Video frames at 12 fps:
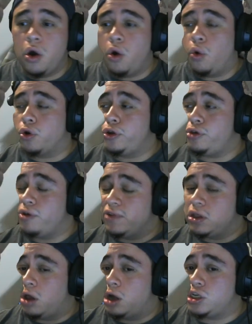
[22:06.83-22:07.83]
or do you have a
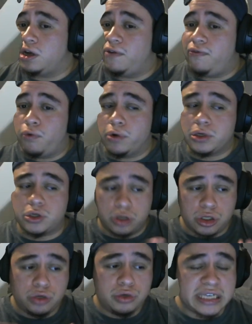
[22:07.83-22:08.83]
large enough force, or are
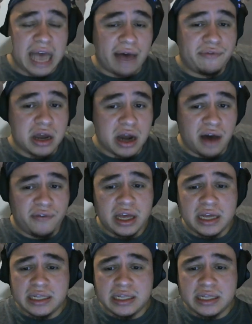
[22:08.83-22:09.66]
you savvy enough